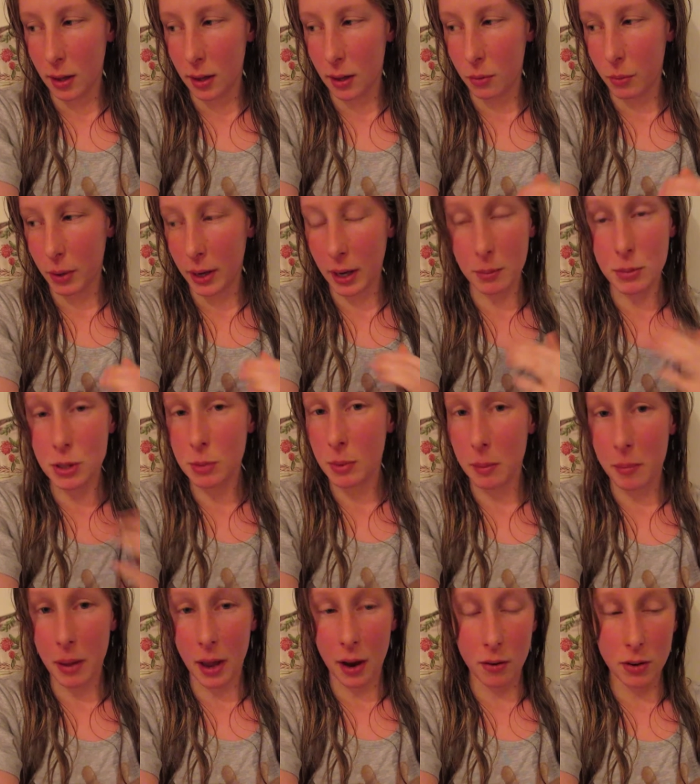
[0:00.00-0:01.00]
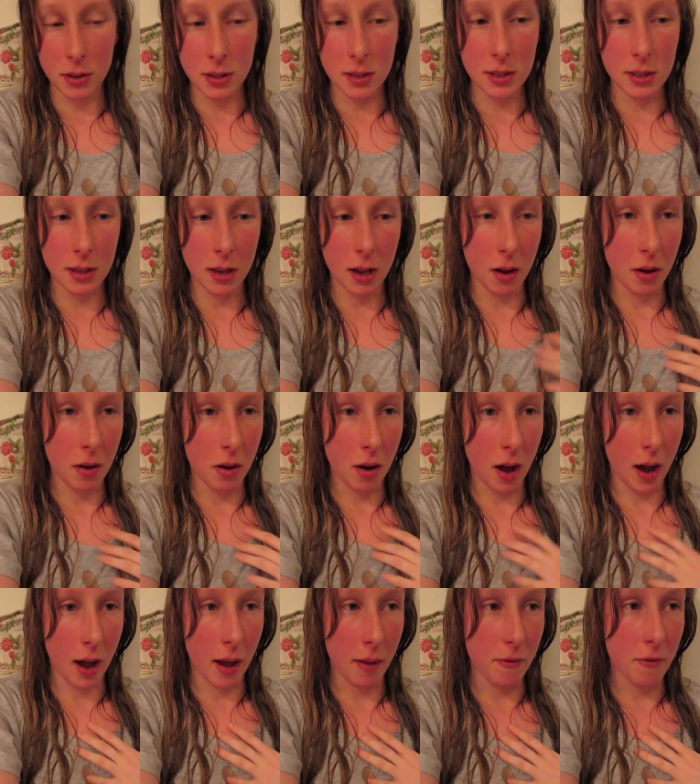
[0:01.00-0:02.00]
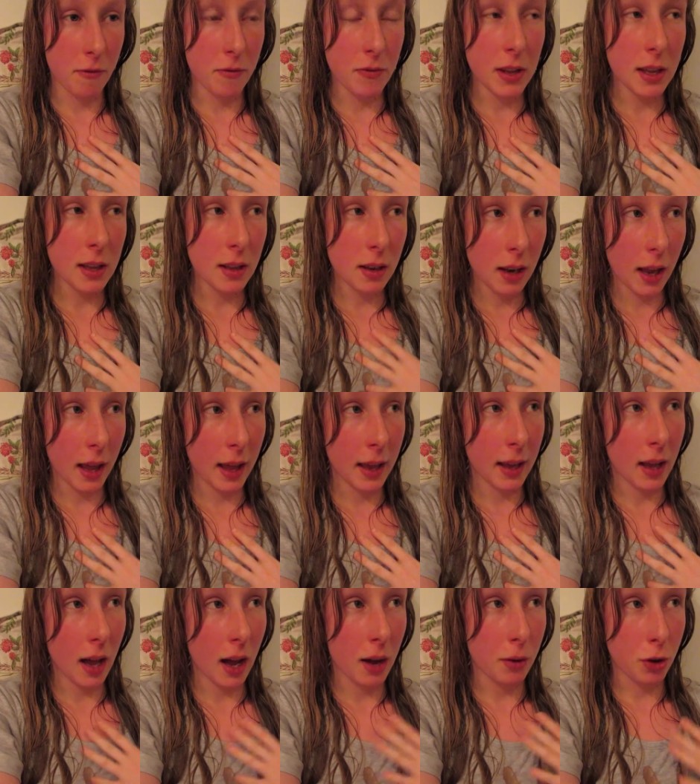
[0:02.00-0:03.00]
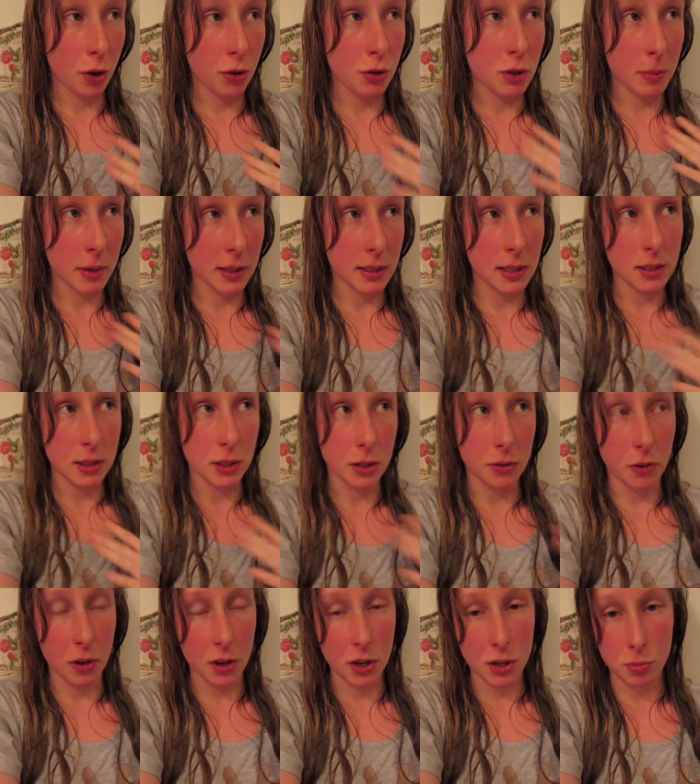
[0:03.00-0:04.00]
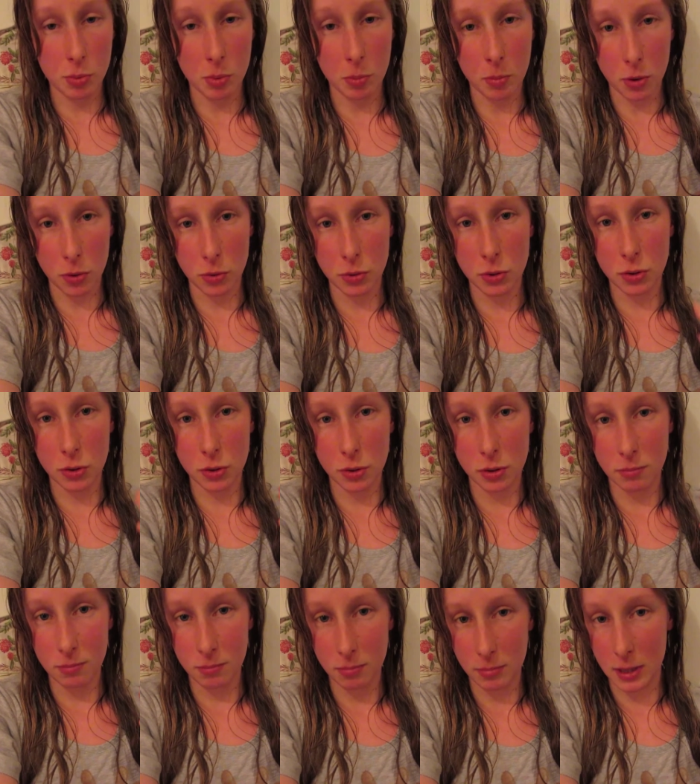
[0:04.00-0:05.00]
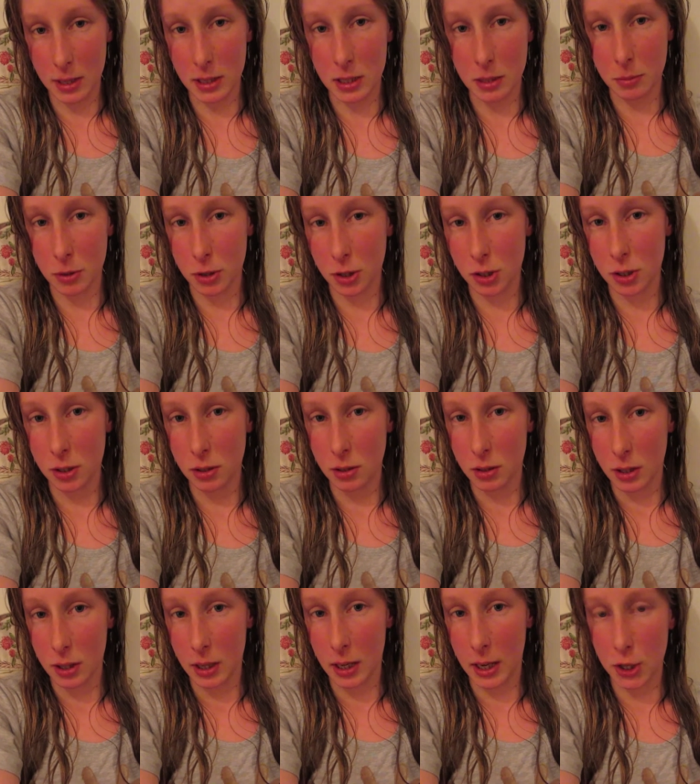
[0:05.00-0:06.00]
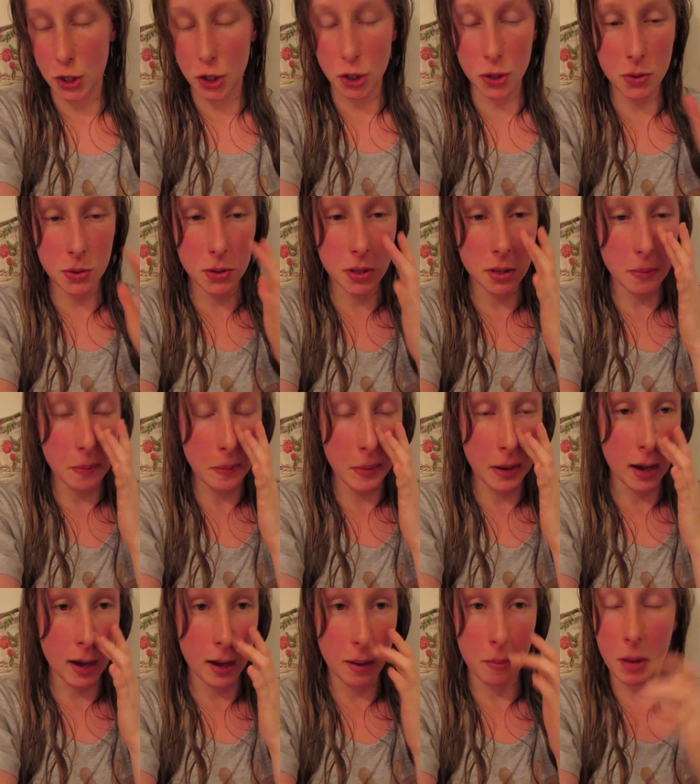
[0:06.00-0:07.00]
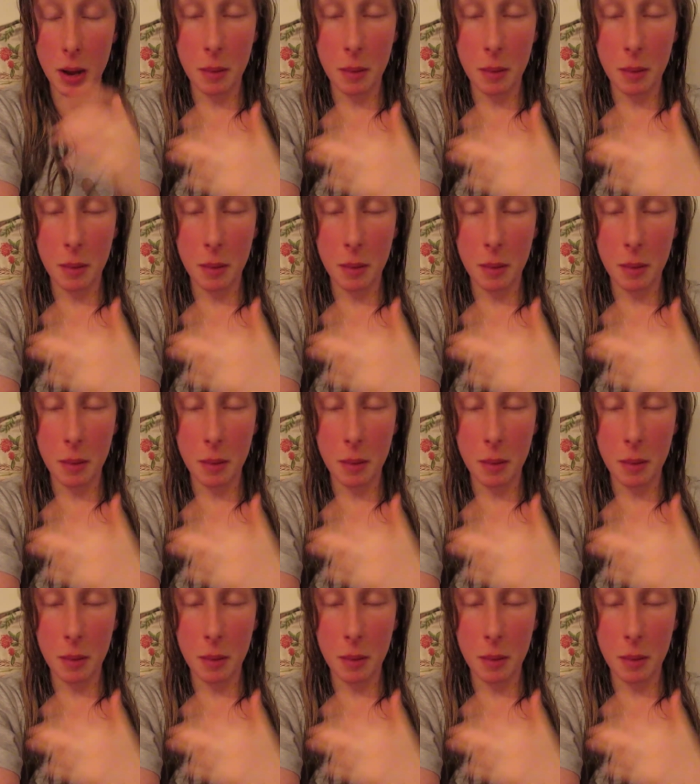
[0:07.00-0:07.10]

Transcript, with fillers: when it comes to my parents, I feel like I'd go to my sisters first with most intimate issues, but my